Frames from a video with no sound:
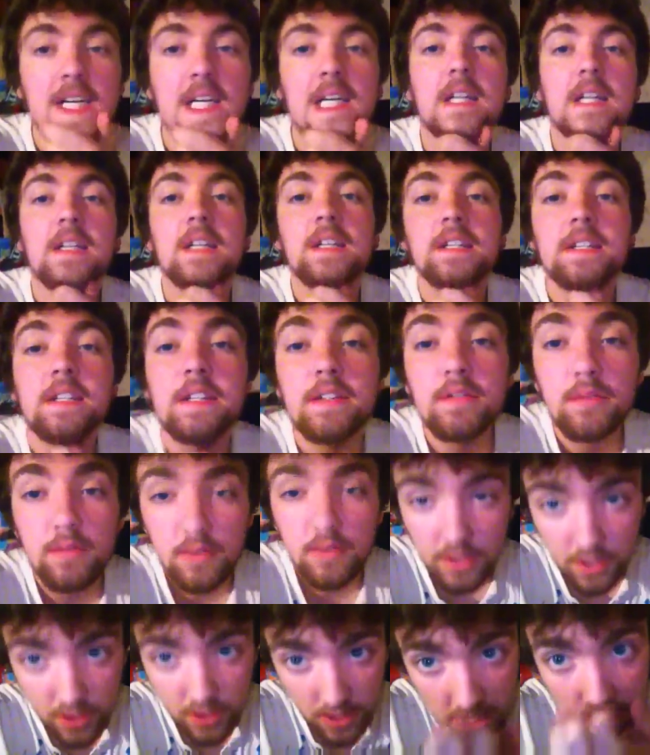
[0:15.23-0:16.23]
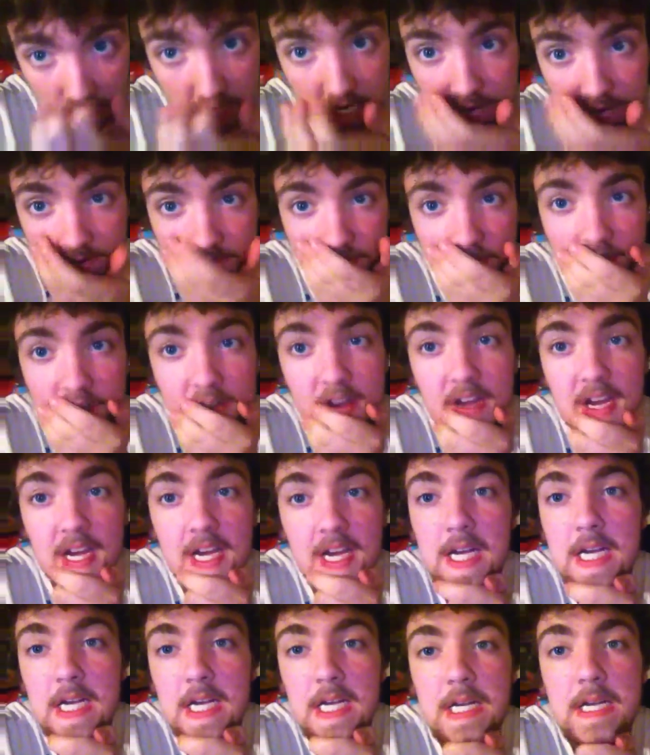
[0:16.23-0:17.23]
I need to shave
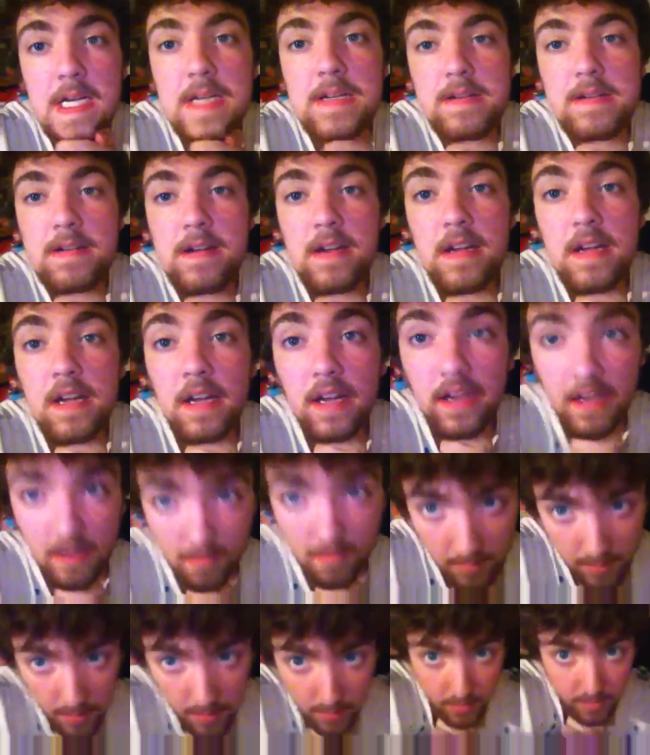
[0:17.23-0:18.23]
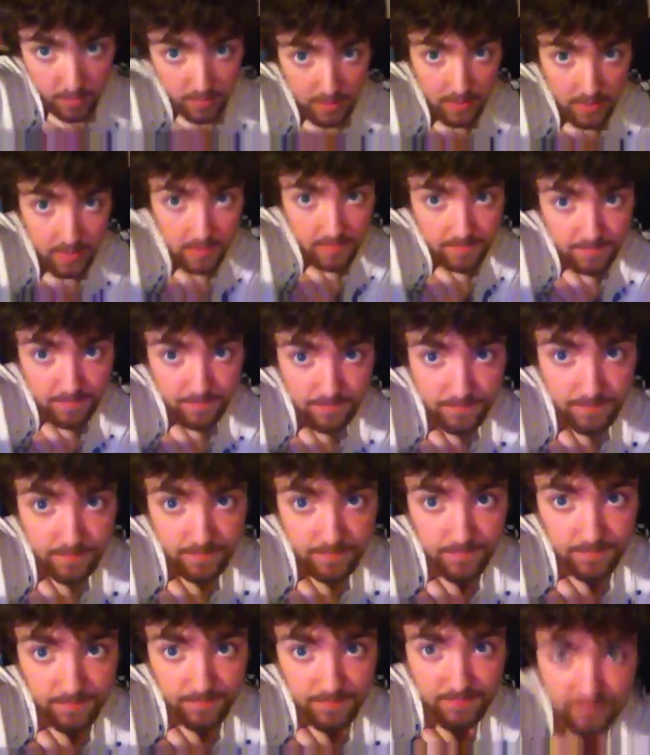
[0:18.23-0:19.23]
and get my hair cut.
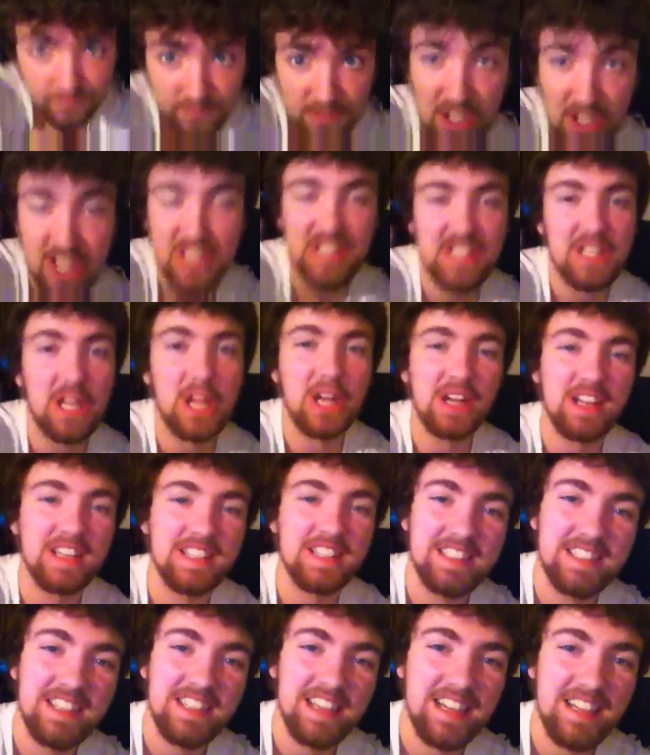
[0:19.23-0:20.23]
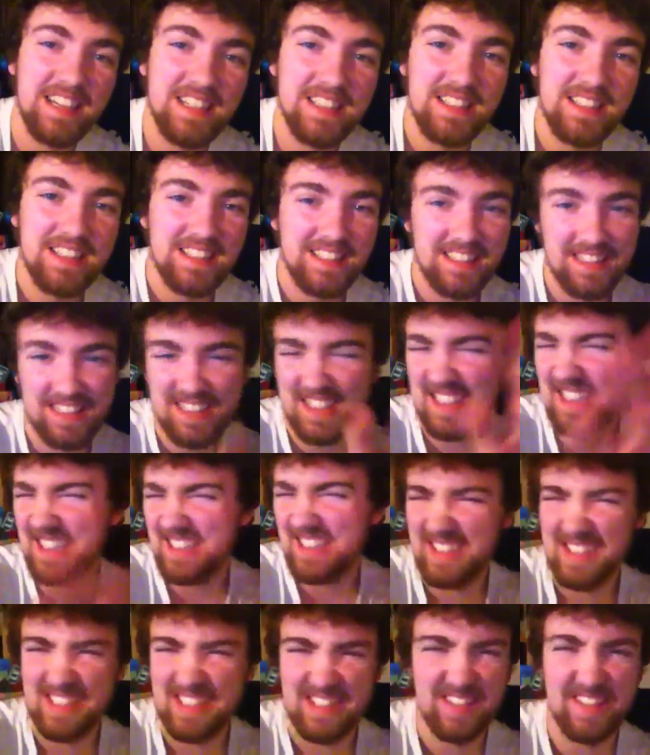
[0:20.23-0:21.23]
Just uh,
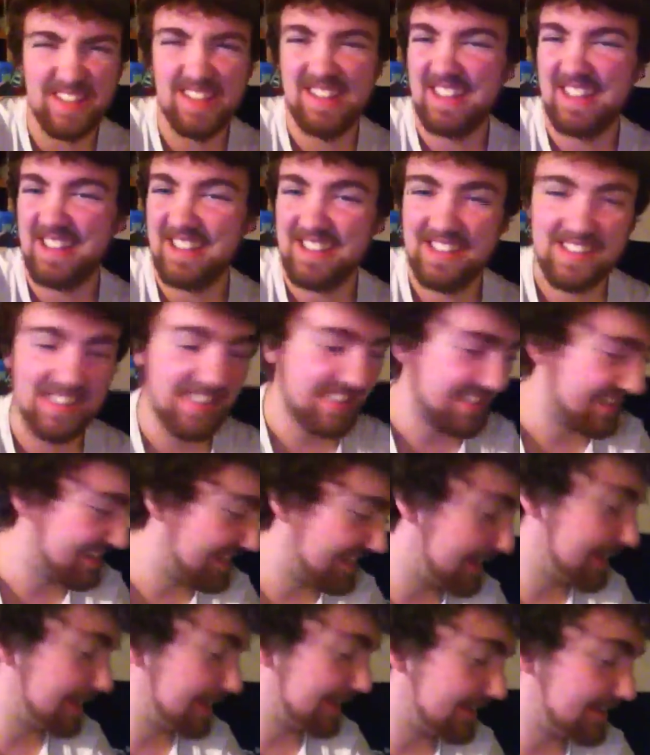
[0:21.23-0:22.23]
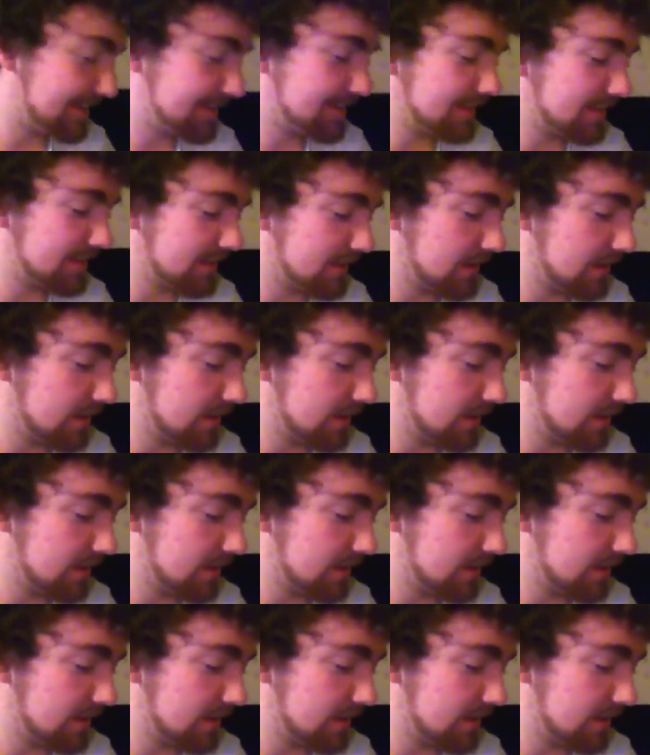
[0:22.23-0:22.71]
a it's just things.